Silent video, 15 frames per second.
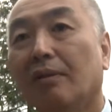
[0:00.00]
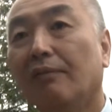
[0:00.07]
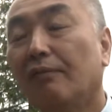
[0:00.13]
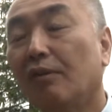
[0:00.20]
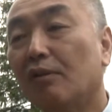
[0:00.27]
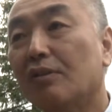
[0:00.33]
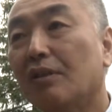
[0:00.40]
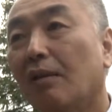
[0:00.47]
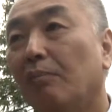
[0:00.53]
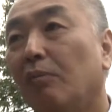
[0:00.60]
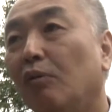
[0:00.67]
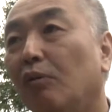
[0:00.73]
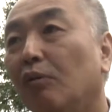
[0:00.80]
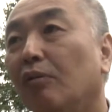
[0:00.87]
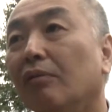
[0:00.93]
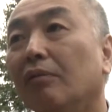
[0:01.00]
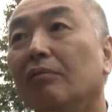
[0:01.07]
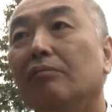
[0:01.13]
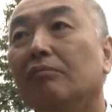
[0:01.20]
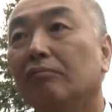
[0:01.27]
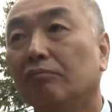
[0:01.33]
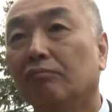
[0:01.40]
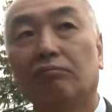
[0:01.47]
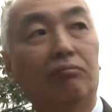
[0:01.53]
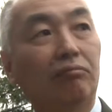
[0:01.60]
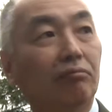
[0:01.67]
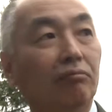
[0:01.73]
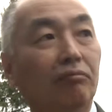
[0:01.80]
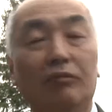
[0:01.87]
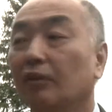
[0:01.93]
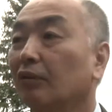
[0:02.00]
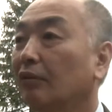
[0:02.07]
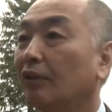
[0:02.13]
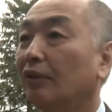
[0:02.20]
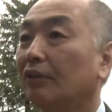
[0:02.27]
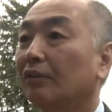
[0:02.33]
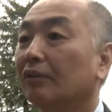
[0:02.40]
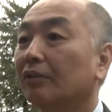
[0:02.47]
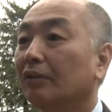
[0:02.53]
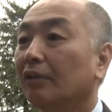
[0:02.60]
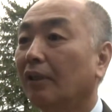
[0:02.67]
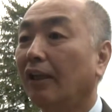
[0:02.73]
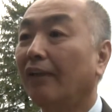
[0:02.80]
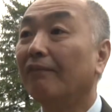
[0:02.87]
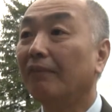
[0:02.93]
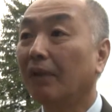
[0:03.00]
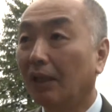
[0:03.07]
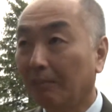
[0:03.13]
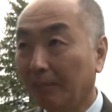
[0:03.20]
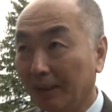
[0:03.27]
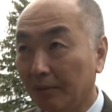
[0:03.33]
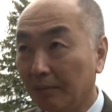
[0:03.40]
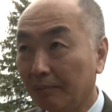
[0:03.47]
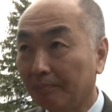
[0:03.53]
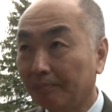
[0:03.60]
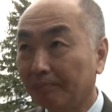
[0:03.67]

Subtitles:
For example, here, environment,